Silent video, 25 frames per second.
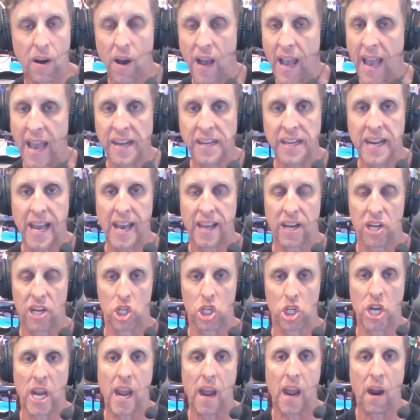I hadn't had a
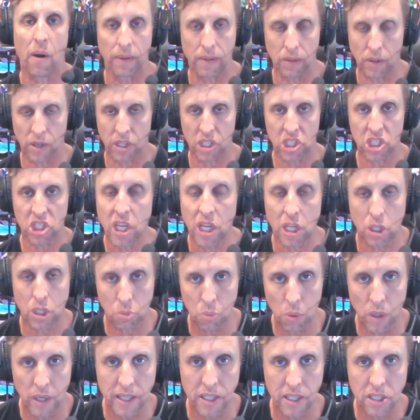shower in like 6
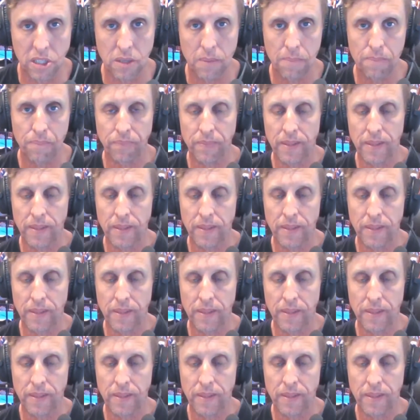weeks.